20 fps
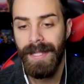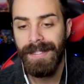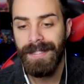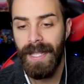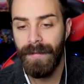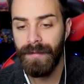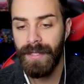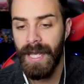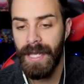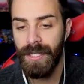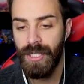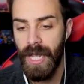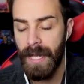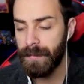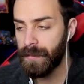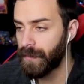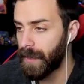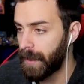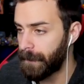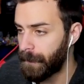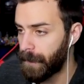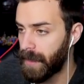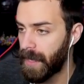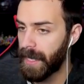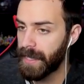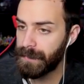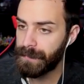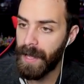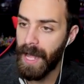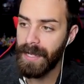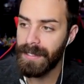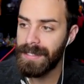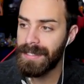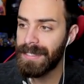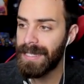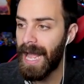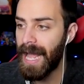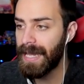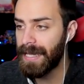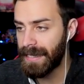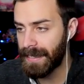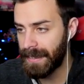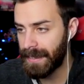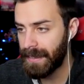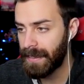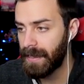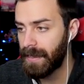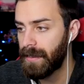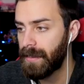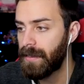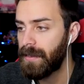7k gems ready for the next box. Nice.